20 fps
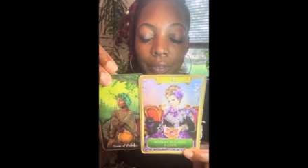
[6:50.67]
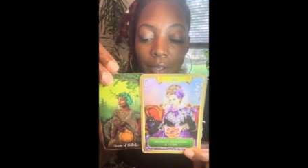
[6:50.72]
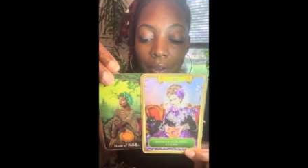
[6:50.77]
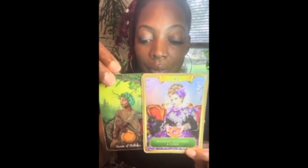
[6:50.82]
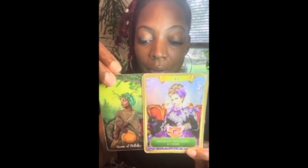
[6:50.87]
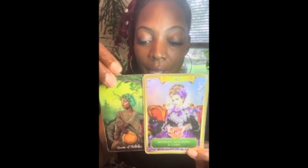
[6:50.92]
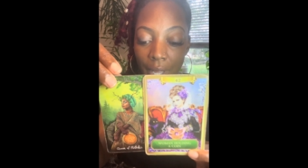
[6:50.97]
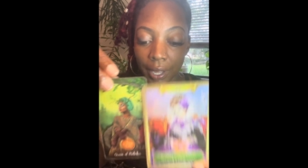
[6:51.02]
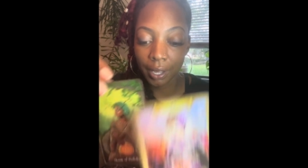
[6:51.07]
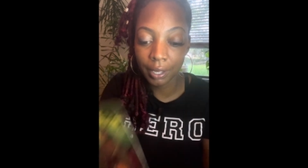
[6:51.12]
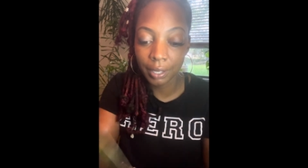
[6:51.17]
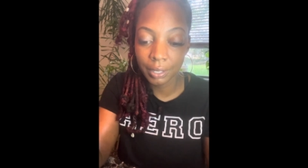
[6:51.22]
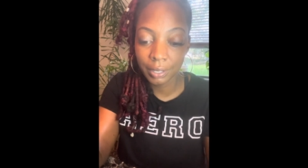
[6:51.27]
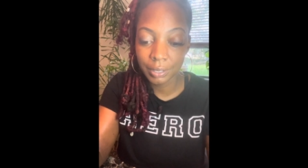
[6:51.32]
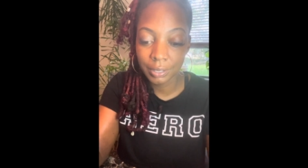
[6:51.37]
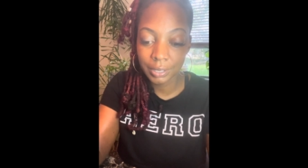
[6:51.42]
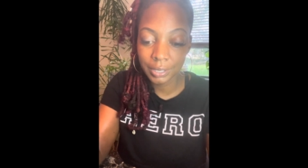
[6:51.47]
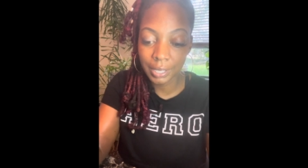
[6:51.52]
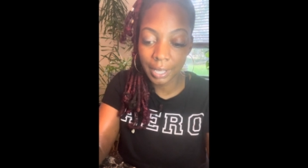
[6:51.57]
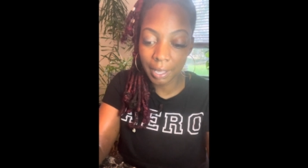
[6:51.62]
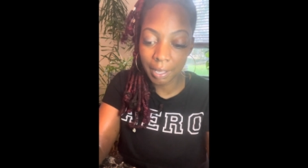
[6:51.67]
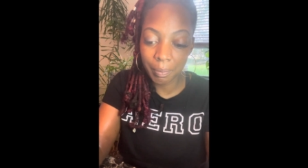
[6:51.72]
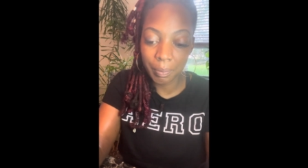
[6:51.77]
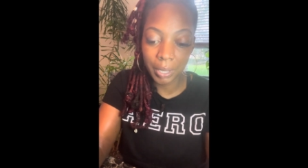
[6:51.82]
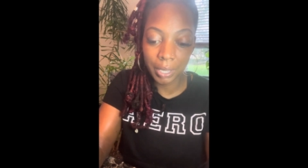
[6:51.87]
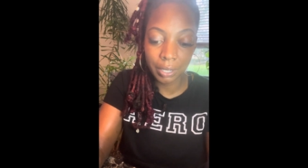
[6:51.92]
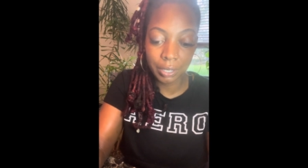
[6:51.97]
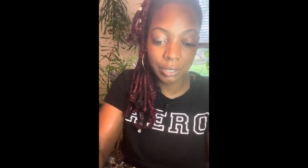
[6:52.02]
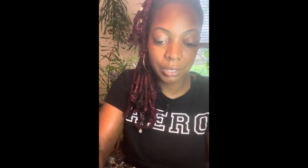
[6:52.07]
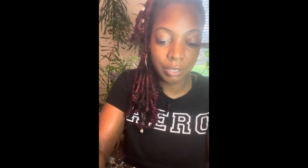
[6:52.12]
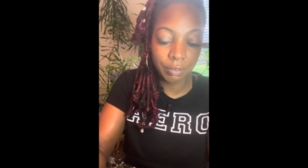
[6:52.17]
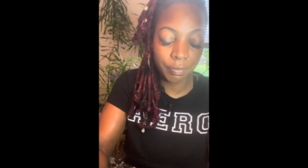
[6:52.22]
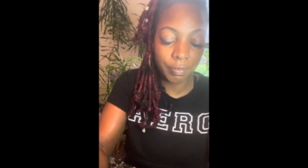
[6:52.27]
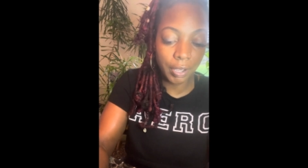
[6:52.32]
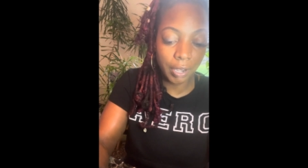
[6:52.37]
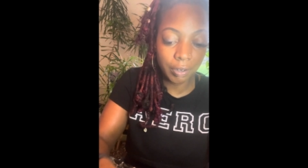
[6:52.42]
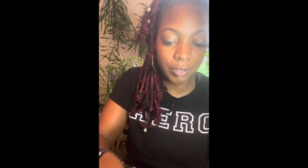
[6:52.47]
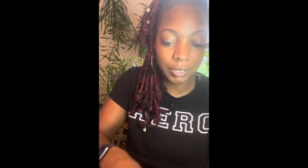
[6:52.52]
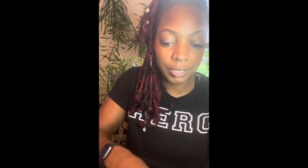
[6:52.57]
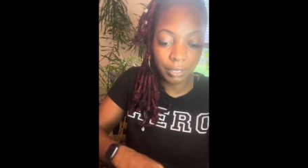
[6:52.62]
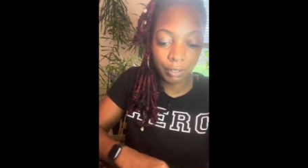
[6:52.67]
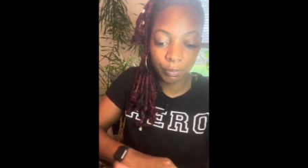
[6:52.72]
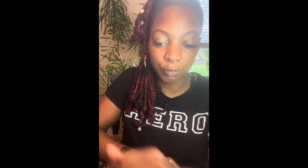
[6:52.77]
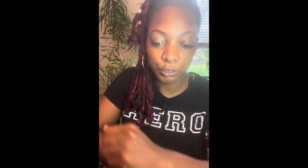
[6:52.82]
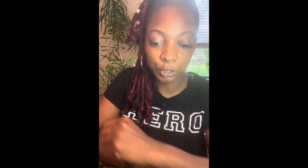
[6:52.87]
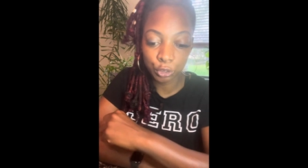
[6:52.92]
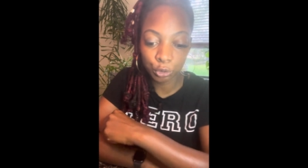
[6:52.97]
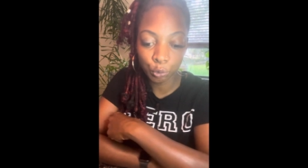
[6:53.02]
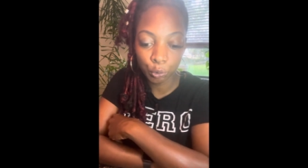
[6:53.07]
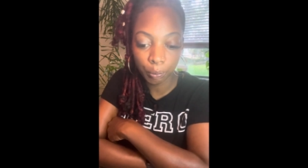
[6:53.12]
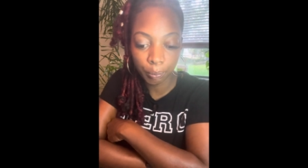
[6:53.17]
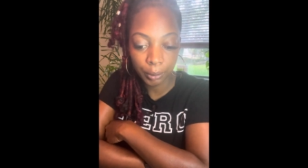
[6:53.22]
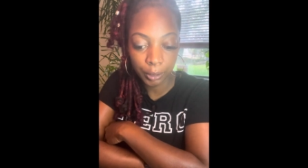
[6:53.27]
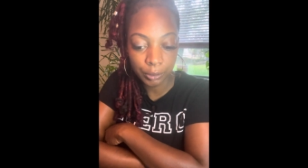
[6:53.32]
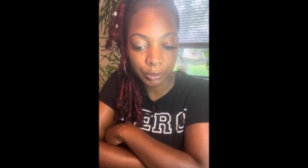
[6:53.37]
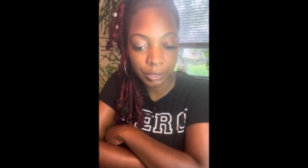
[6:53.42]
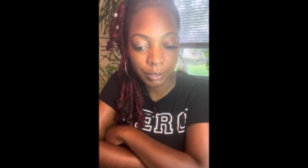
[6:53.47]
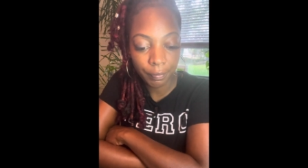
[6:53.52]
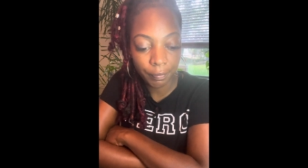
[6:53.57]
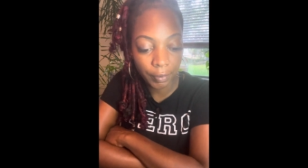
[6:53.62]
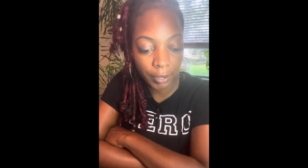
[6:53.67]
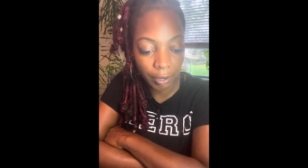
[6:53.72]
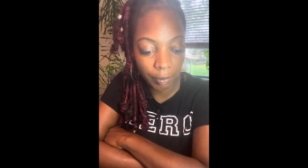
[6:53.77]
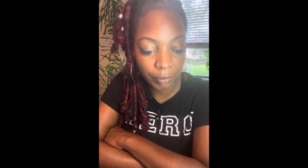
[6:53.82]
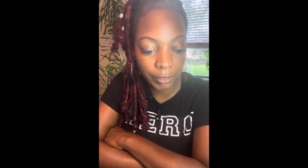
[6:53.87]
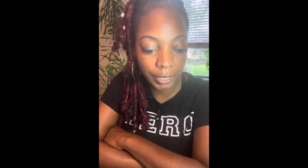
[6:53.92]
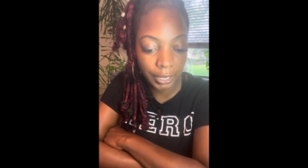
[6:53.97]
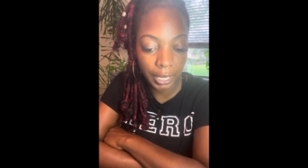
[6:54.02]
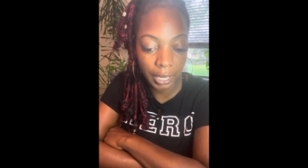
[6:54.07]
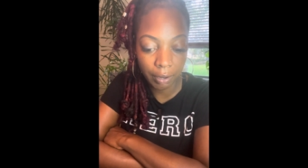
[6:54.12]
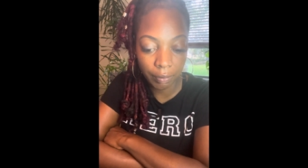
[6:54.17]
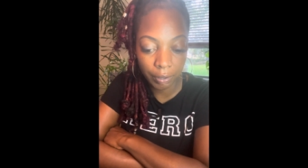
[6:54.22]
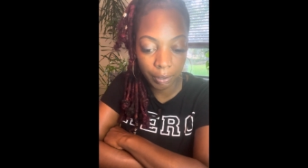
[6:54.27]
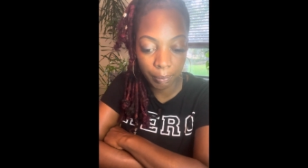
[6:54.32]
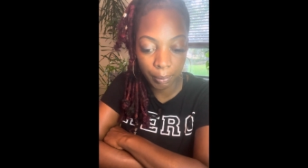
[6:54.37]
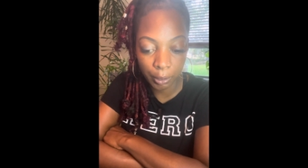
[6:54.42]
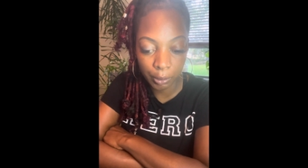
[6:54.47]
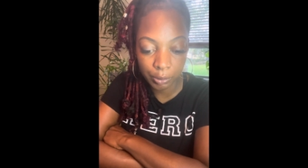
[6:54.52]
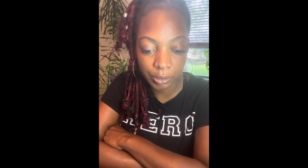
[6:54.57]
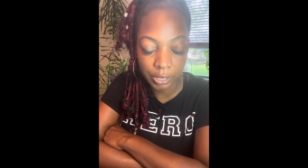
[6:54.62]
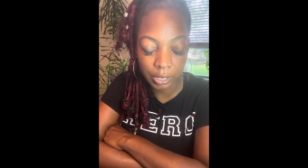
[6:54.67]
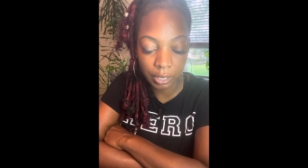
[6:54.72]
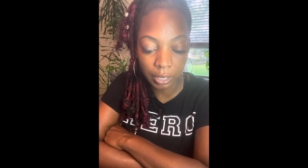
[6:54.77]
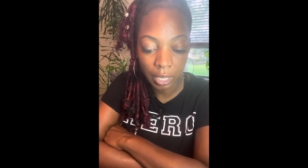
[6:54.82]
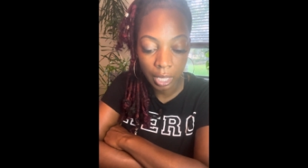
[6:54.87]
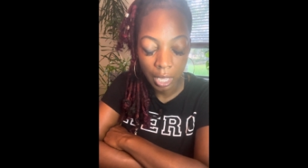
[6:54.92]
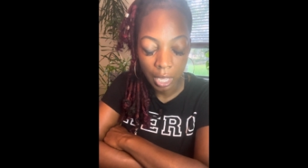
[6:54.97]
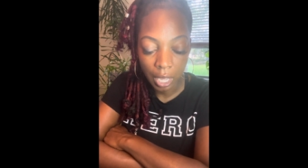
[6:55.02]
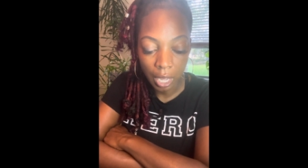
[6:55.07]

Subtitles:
Okay, same energy. Very self-assured person, very caring person,